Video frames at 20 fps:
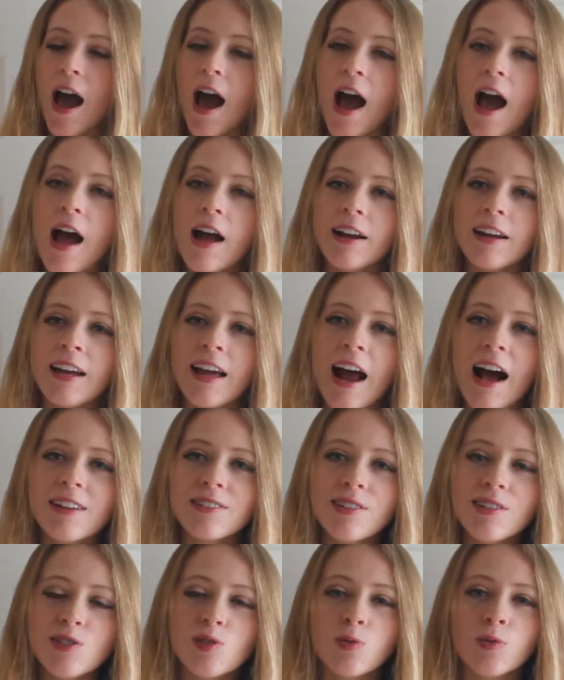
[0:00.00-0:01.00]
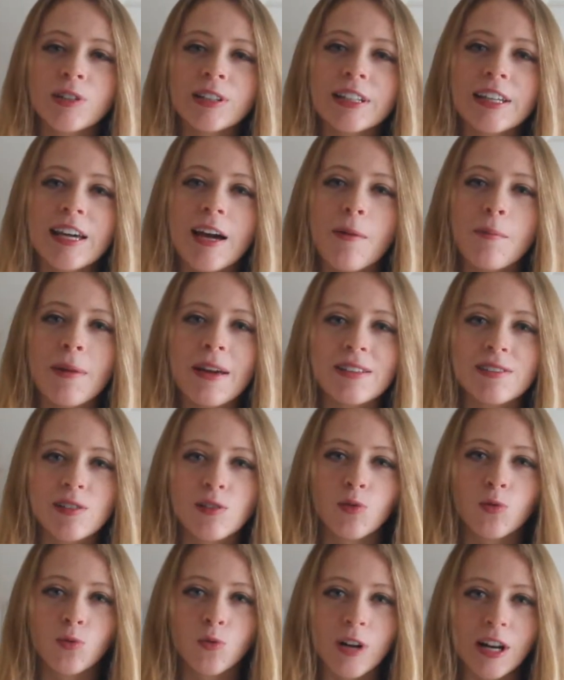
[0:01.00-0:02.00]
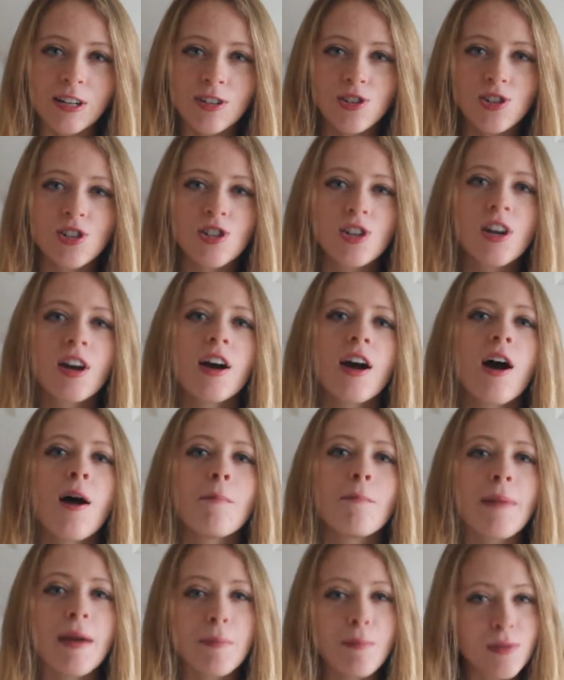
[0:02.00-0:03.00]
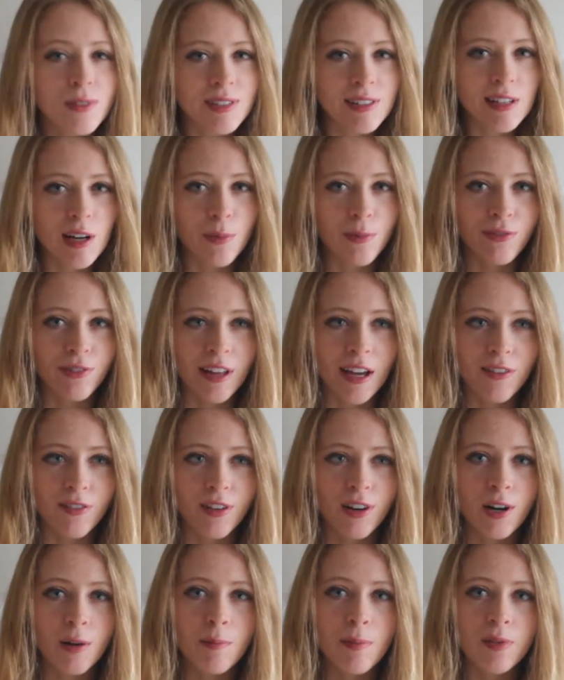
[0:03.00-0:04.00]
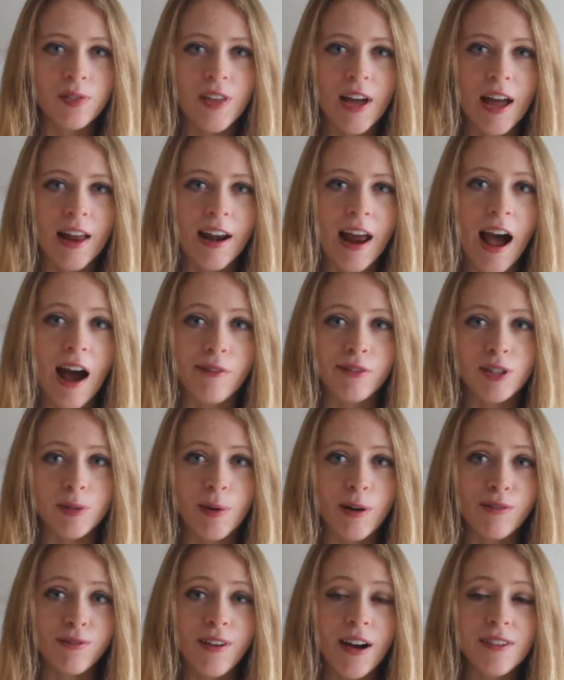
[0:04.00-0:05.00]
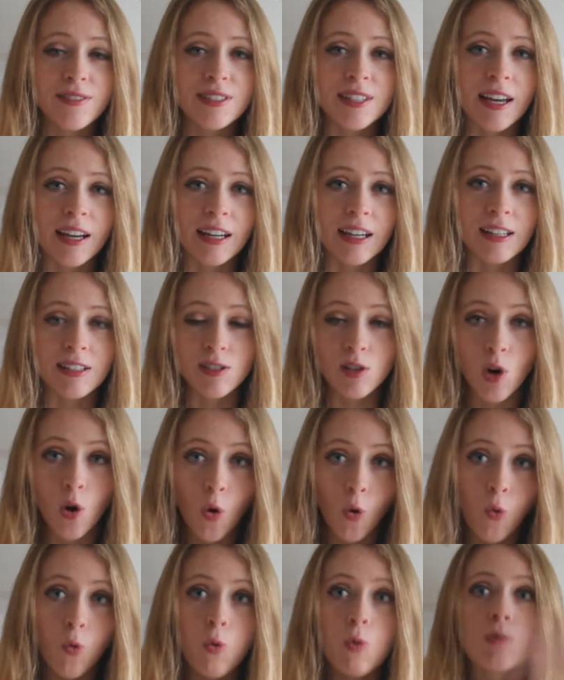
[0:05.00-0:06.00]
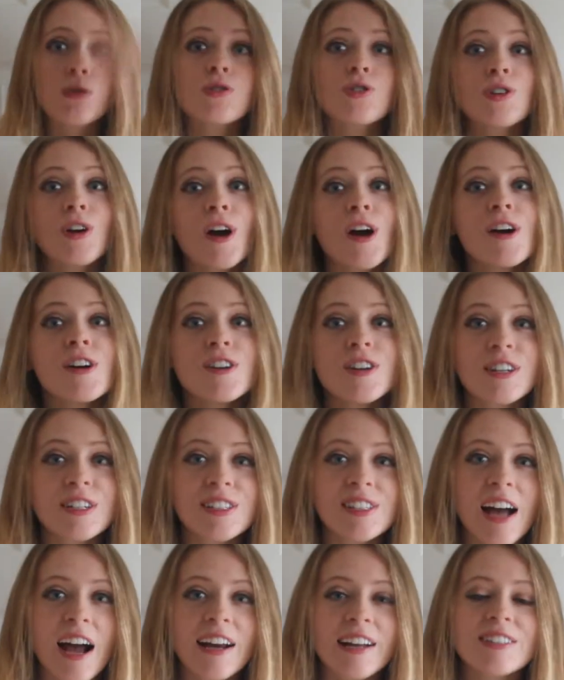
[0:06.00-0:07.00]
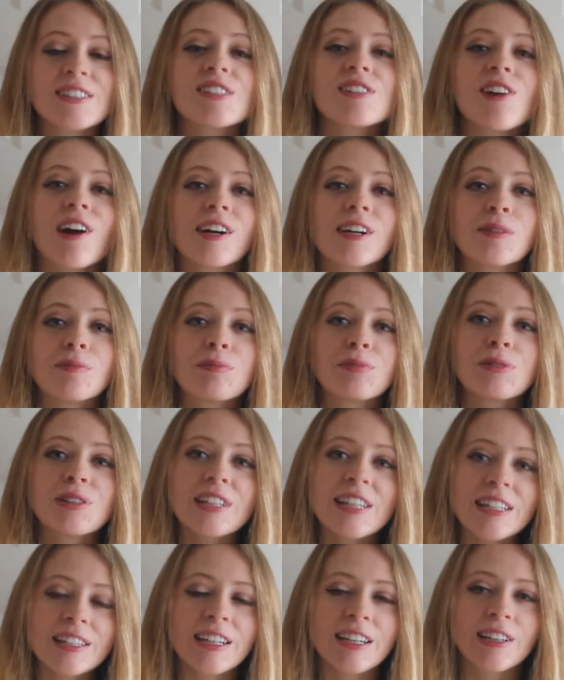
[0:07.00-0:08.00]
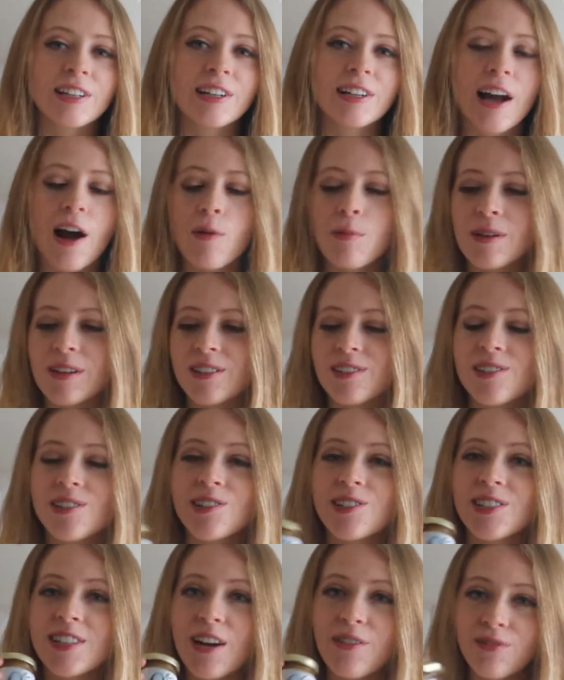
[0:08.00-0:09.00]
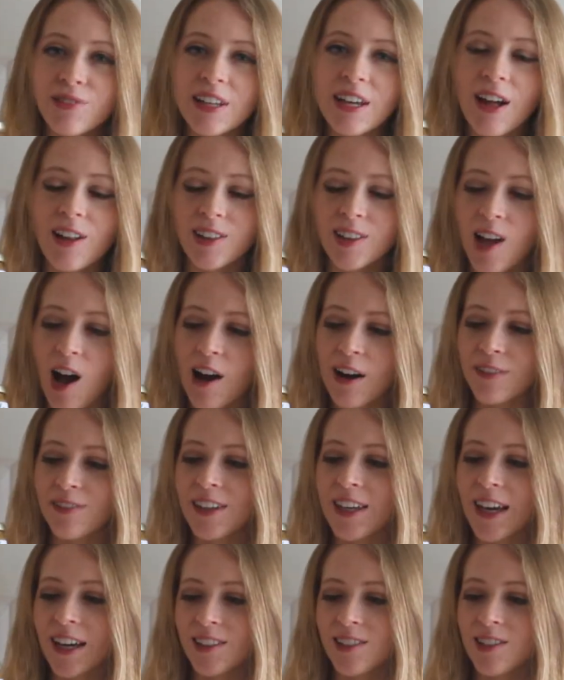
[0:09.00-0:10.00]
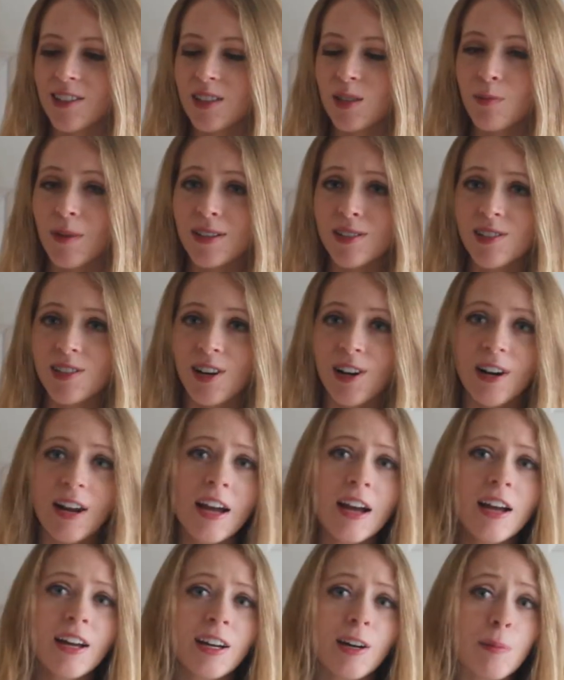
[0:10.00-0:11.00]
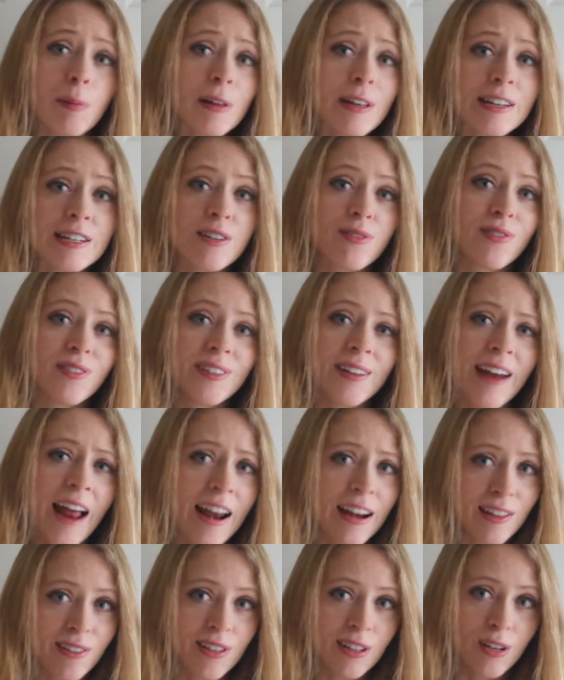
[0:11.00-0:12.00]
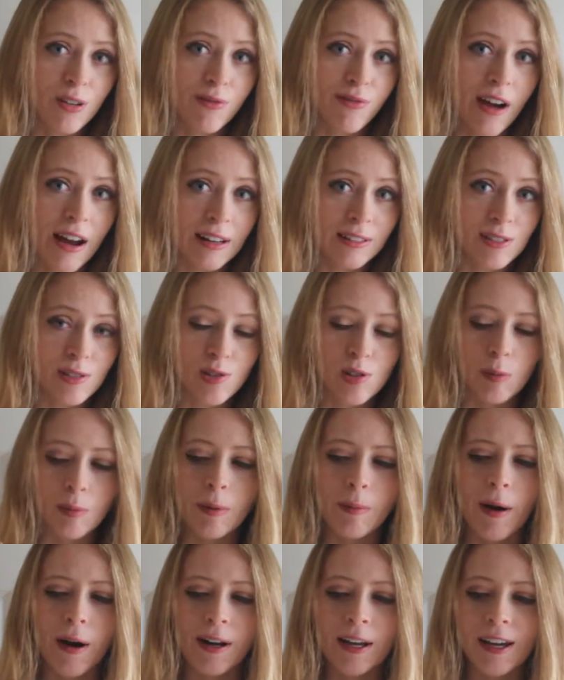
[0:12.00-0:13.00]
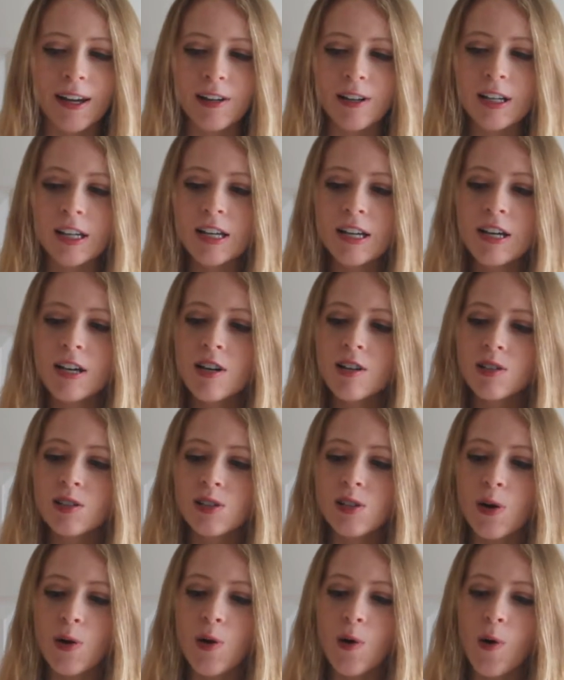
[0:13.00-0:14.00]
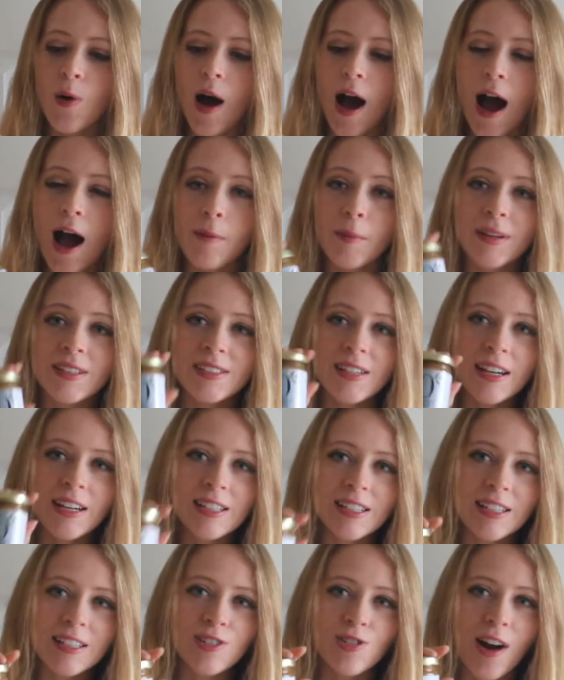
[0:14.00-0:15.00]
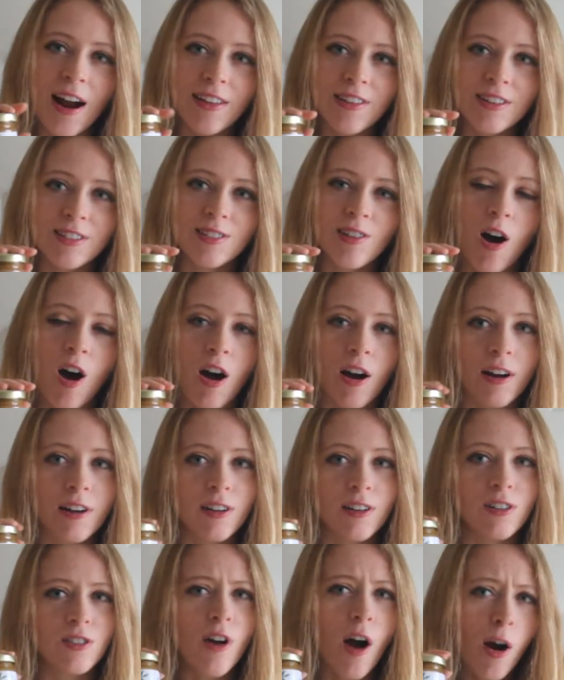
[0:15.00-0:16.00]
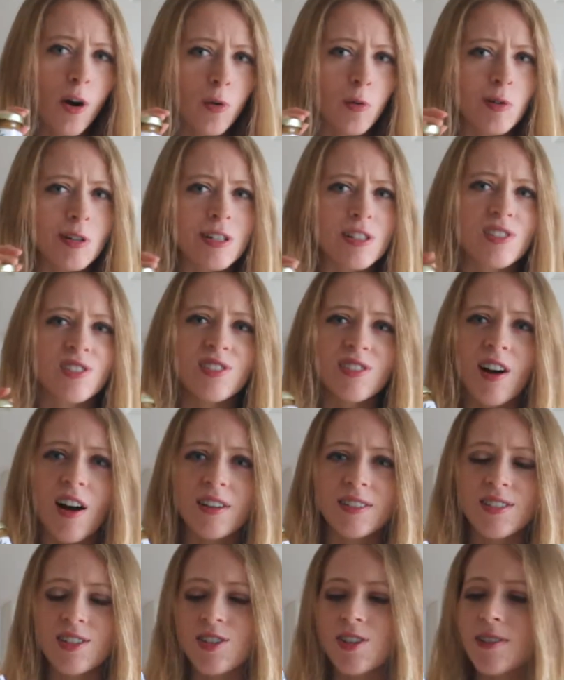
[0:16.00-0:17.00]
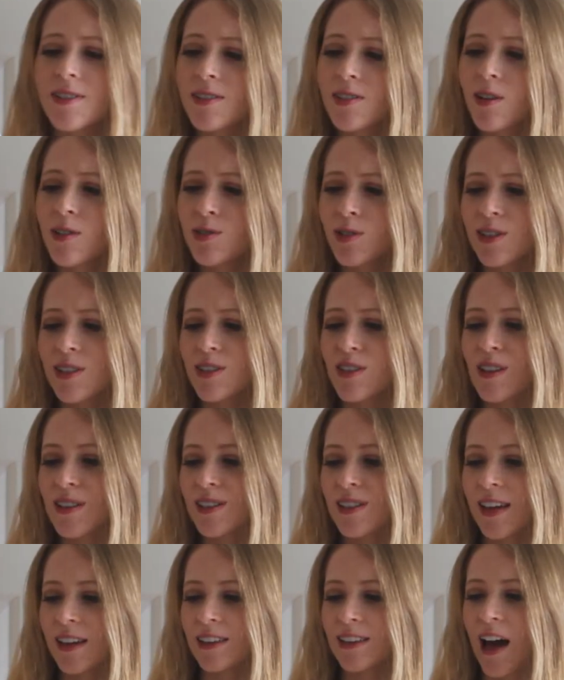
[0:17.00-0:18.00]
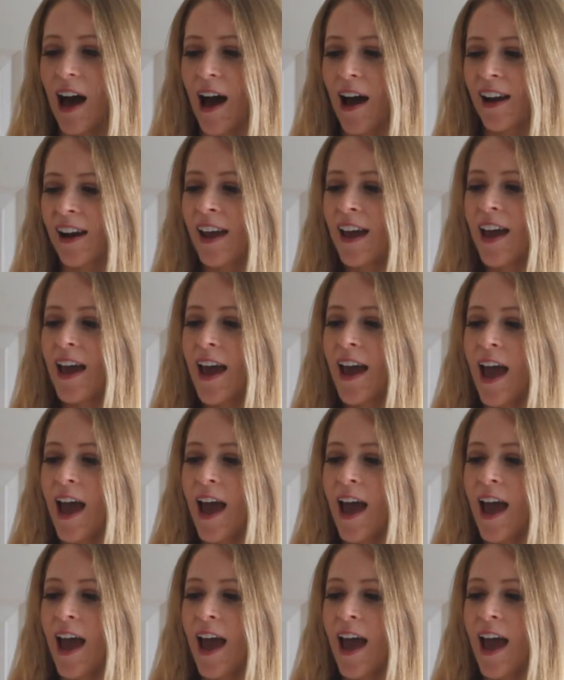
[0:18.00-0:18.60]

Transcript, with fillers: And it has this really amazing rich maple syrup flavor, but then after about five seconds, whoosh, your sinuses are completely cleared out because there's definitely a lot of kick to this mustard, completely different than anything you'd find at the supermarket. So I'm excited to try this on knockwurst, sausages, all sorts of things like that.